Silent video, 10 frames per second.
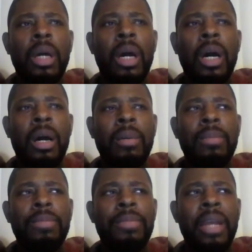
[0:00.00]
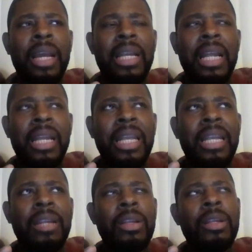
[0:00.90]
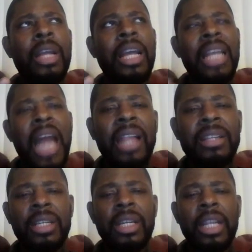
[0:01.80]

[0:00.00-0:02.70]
uh, ag- acknowledging